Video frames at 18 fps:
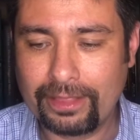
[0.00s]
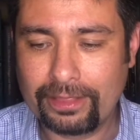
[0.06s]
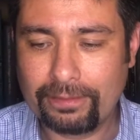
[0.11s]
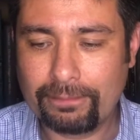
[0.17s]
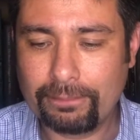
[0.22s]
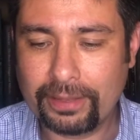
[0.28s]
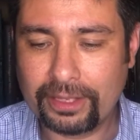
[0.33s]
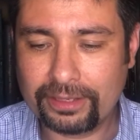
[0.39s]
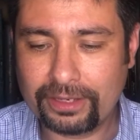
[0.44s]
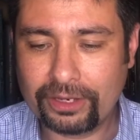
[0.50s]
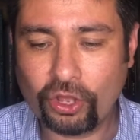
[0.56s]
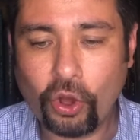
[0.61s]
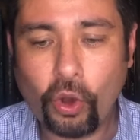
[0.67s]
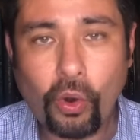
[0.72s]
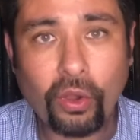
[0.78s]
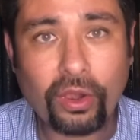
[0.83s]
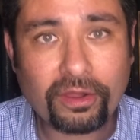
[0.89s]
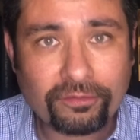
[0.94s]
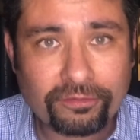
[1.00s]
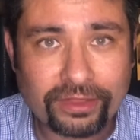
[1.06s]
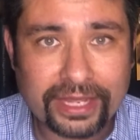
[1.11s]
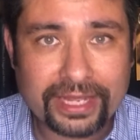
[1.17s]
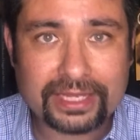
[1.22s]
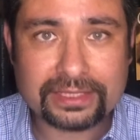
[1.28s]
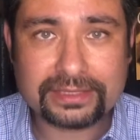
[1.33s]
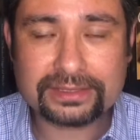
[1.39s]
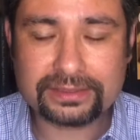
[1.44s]
But all of
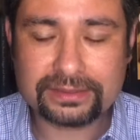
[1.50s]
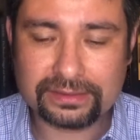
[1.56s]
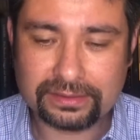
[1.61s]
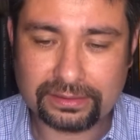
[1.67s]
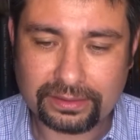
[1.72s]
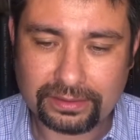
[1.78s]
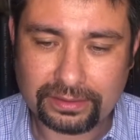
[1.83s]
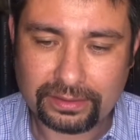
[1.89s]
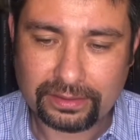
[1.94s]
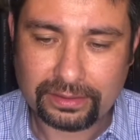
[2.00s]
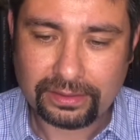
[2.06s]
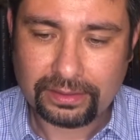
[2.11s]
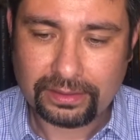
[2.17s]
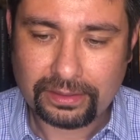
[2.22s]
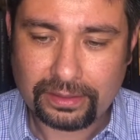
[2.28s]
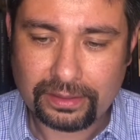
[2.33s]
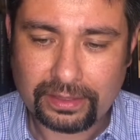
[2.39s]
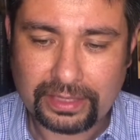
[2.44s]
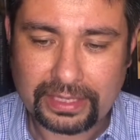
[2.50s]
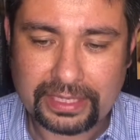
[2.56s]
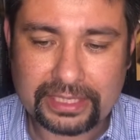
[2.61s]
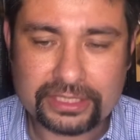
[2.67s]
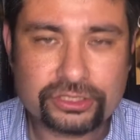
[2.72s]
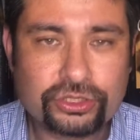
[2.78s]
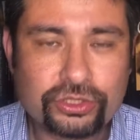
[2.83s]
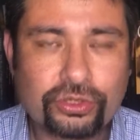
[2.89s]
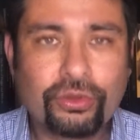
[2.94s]
this
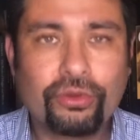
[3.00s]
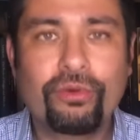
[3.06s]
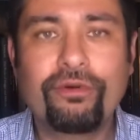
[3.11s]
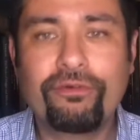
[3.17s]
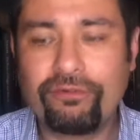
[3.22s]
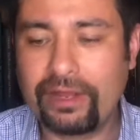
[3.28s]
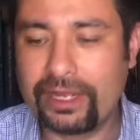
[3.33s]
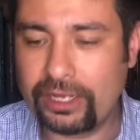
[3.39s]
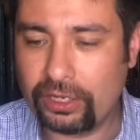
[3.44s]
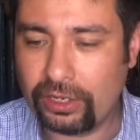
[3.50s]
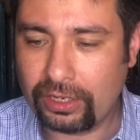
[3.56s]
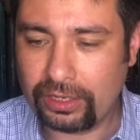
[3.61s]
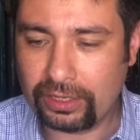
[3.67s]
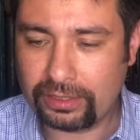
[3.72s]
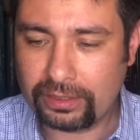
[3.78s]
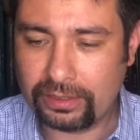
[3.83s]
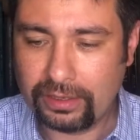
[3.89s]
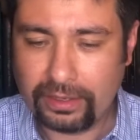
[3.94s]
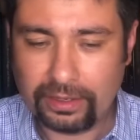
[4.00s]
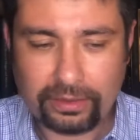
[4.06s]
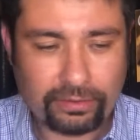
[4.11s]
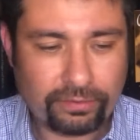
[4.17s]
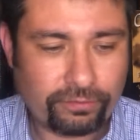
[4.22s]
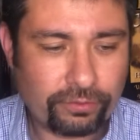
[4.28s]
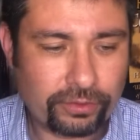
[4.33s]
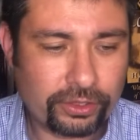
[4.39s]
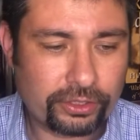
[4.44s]
is to glorify God.
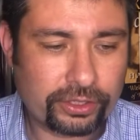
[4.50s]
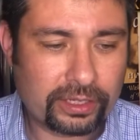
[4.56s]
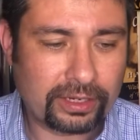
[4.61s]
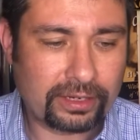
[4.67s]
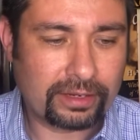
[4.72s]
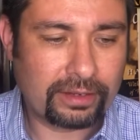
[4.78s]
If we look at